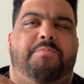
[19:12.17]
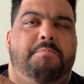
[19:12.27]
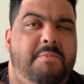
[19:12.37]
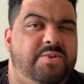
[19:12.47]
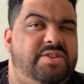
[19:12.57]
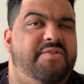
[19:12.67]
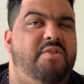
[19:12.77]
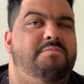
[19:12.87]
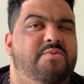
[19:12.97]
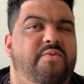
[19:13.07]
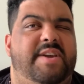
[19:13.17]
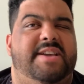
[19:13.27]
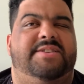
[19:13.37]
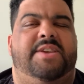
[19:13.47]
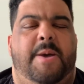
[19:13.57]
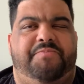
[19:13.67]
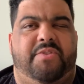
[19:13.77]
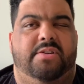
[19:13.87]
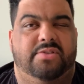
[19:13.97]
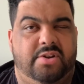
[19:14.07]
most of their movies
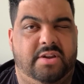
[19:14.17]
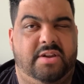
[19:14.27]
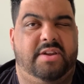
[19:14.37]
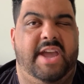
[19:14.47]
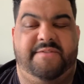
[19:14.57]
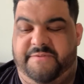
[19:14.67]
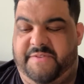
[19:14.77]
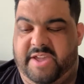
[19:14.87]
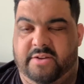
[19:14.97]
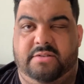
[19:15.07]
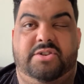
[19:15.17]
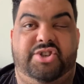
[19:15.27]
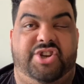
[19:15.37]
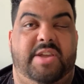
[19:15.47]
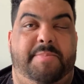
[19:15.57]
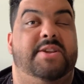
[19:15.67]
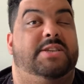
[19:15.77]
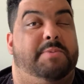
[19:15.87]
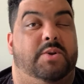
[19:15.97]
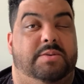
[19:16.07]
look and feel cheap and
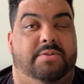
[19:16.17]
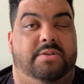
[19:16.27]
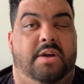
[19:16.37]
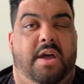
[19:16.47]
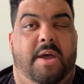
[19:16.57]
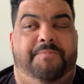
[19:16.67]
disposable.